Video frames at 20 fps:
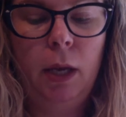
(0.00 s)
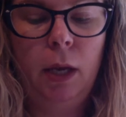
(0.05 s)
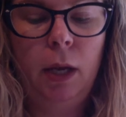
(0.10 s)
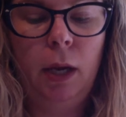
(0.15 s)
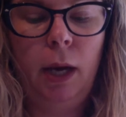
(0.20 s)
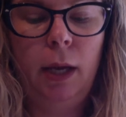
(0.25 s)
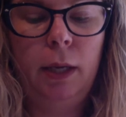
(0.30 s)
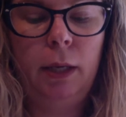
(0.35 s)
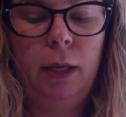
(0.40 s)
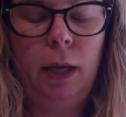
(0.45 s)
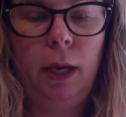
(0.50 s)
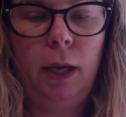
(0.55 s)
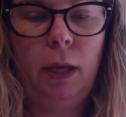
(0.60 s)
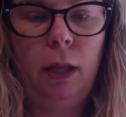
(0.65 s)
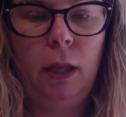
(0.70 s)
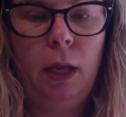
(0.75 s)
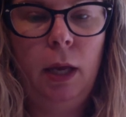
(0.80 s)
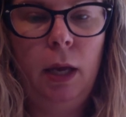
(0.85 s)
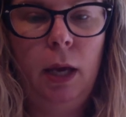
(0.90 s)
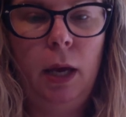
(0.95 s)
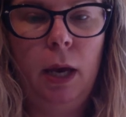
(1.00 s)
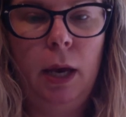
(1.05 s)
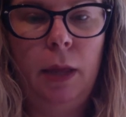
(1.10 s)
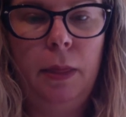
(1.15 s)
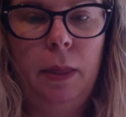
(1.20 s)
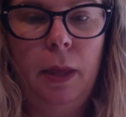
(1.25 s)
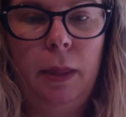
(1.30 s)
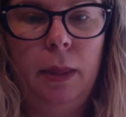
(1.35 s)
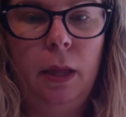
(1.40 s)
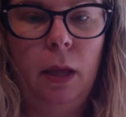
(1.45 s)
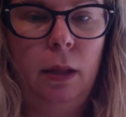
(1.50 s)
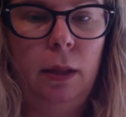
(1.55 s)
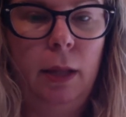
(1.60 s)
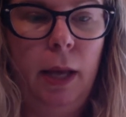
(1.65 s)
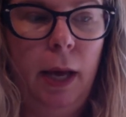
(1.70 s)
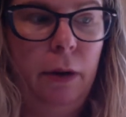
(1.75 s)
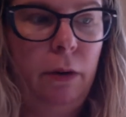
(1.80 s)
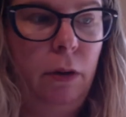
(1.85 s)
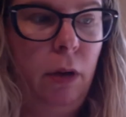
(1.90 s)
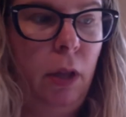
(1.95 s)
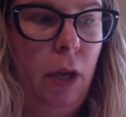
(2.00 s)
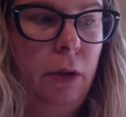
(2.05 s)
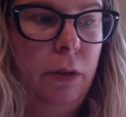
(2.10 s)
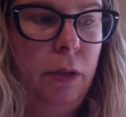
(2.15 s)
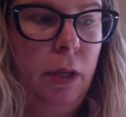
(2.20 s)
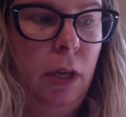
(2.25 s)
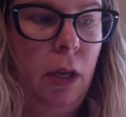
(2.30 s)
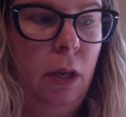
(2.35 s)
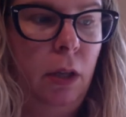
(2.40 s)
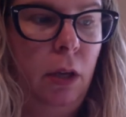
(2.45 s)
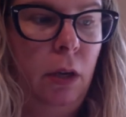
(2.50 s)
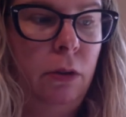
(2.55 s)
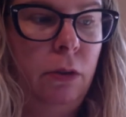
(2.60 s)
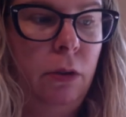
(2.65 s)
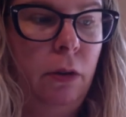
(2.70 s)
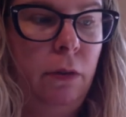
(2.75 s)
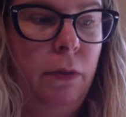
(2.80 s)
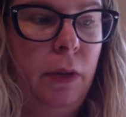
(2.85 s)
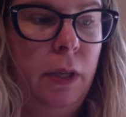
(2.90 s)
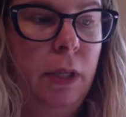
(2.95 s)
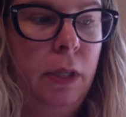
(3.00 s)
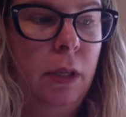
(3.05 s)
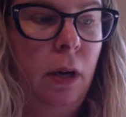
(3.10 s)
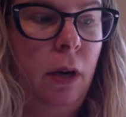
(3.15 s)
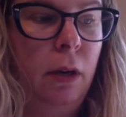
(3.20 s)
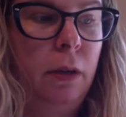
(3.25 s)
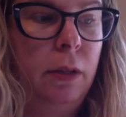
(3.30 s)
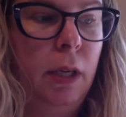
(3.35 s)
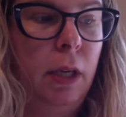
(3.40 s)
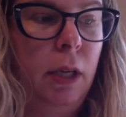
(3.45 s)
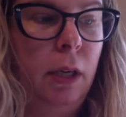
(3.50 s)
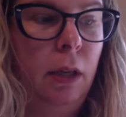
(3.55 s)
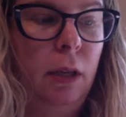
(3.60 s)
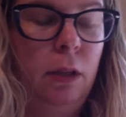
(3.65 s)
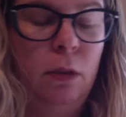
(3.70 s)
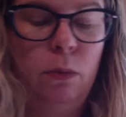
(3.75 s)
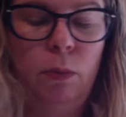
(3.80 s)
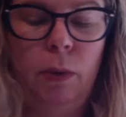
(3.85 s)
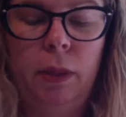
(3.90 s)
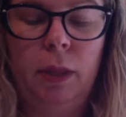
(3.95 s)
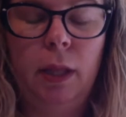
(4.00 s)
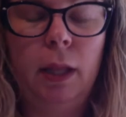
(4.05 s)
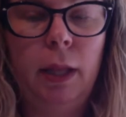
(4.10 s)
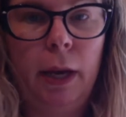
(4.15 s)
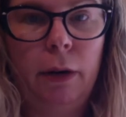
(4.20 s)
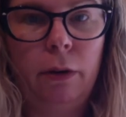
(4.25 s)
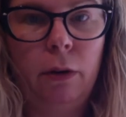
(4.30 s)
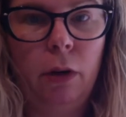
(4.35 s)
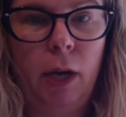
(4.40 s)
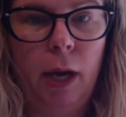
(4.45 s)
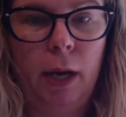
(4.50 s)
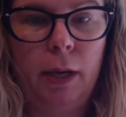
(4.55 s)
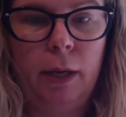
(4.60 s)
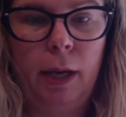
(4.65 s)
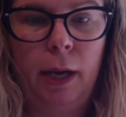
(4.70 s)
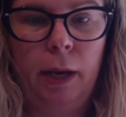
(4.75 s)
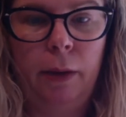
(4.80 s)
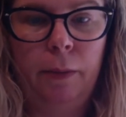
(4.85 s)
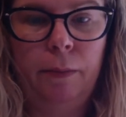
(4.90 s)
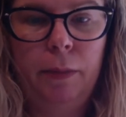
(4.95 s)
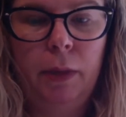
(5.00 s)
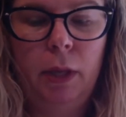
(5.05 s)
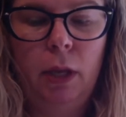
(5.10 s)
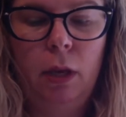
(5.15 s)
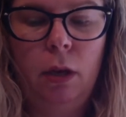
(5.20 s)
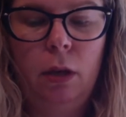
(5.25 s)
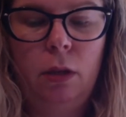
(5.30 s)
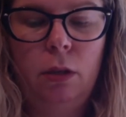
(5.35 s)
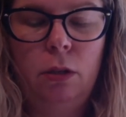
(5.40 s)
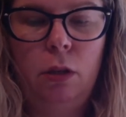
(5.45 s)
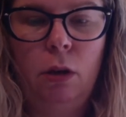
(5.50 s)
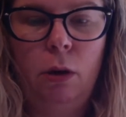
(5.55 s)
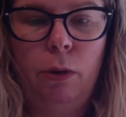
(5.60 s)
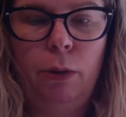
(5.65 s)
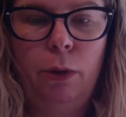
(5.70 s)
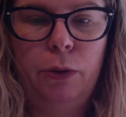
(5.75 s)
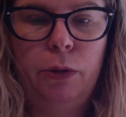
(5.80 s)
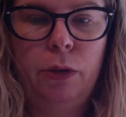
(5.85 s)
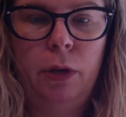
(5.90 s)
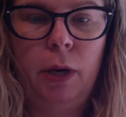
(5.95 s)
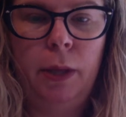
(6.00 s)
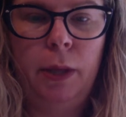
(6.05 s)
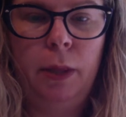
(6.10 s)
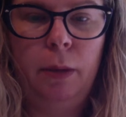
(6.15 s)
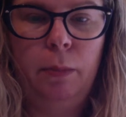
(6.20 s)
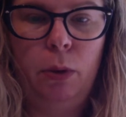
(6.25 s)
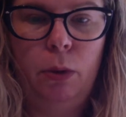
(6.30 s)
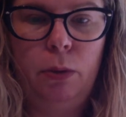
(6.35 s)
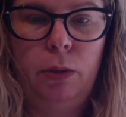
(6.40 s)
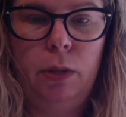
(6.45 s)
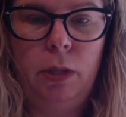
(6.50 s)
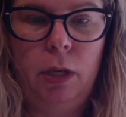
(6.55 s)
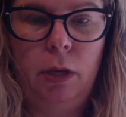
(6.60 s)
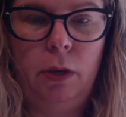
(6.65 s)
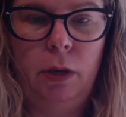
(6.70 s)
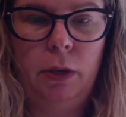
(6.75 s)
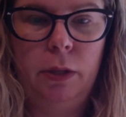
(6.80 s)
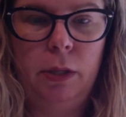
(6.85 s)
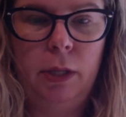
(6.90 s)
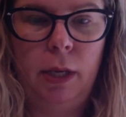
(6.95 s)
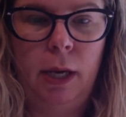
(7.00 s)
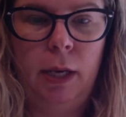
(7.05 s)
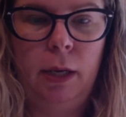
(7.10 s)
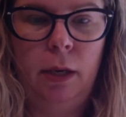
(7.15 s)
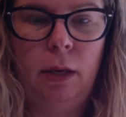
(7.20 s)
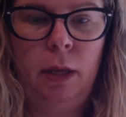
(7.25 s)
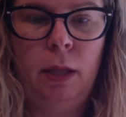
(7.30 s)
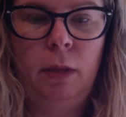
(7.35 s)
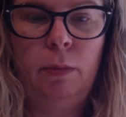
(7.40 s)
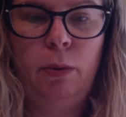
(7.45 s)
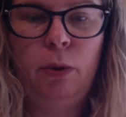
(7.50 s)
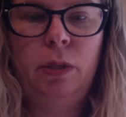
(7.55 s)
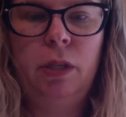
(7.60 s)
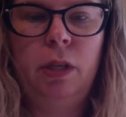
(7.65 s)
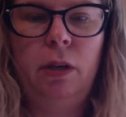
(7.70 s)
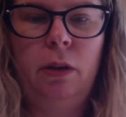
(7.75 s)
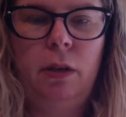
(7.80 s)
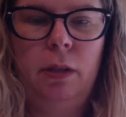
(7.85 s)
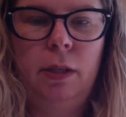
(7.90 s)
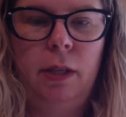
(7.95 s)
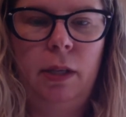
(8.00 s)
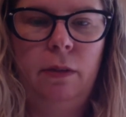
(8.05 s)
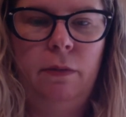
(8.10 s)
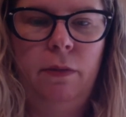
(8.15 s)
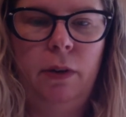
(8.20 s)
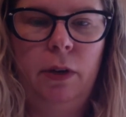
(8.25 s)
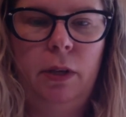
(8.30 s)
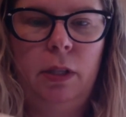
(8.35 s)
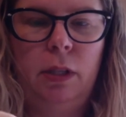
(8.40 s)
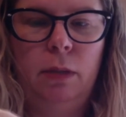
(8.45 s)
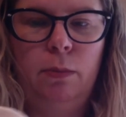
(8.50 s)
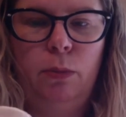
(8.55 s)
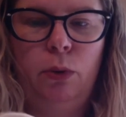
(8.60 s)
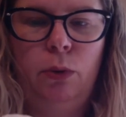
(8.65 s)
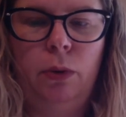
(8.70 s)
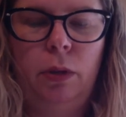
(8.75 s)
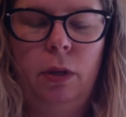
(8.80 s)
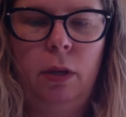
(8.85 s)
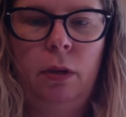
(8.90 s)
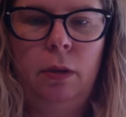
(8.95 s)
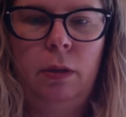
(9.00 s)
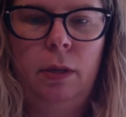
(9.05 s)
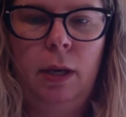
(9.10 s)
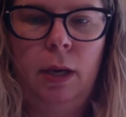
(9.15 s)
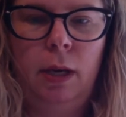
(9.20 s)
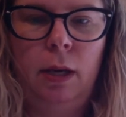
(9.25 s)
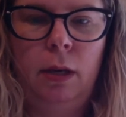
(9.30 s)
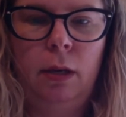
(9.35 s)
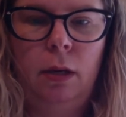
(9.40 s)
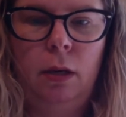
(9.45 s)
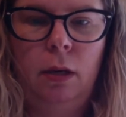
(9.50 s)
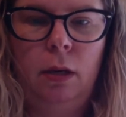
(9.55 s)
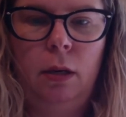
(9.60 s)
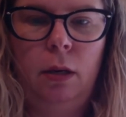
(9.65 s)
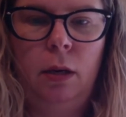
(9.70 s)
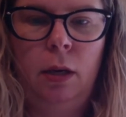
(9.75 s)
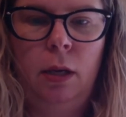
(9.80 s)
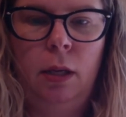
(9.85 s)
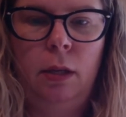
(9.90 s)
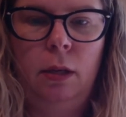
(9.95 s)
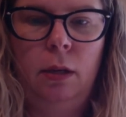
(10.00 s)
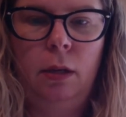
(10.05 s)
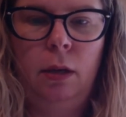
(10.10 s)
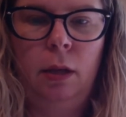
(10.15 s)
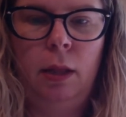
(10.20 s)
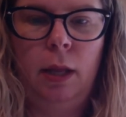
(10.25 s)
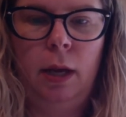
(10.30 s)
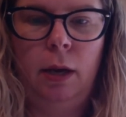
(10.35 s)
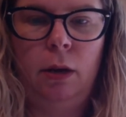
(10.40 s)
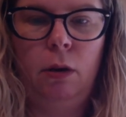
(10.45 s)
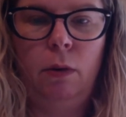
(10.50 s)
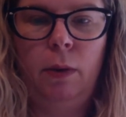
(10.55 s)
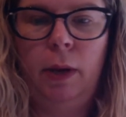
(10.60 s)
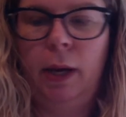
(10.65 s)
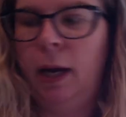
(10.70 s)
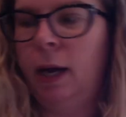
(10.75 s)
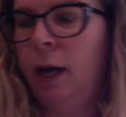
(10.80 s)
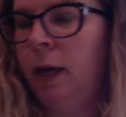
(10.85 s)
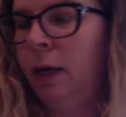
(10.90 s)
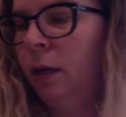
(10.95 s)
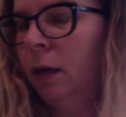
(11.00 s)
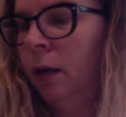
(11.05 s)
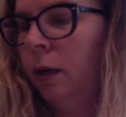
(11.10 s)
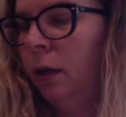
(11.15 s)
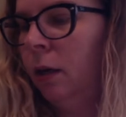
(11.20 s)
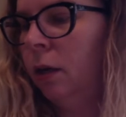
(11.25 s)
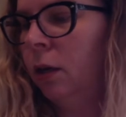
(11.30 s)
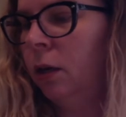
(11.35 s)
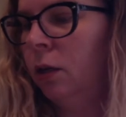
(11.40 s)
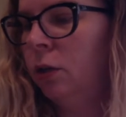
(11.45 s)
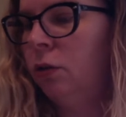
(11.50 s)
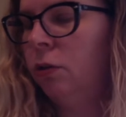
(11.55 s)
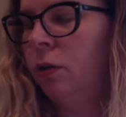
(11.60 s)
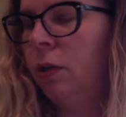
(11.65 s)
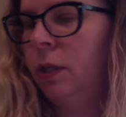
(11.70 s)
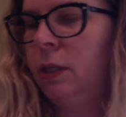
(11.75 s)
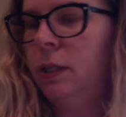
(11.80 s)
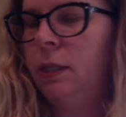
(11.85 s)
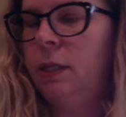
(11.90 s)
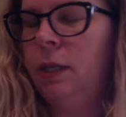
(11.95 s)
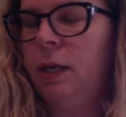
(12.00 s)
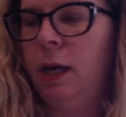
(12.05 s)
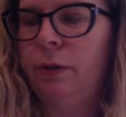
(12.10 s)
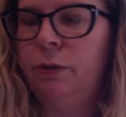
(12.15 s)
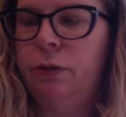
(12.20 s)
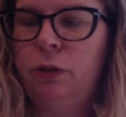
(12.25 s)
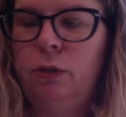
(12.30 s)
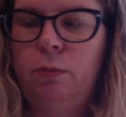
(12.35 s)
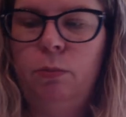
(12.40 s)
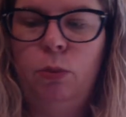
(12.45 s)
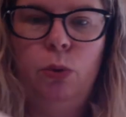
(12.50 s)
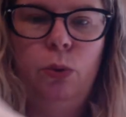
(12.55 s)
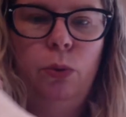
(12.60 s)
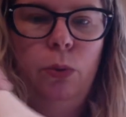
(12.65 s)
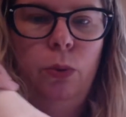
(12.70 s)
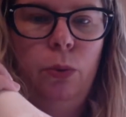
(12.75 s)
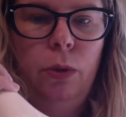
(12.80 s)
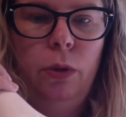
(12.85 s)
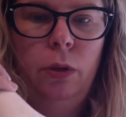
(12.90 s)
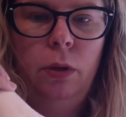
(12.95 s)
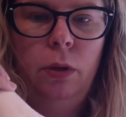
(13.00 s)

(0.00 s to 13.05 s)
condyle, and then the lateral articular surface articulates with the lateral condyle. So those are on the posterior side. And the posterior side is very smooth. There's not a lot going on. You can see how smooth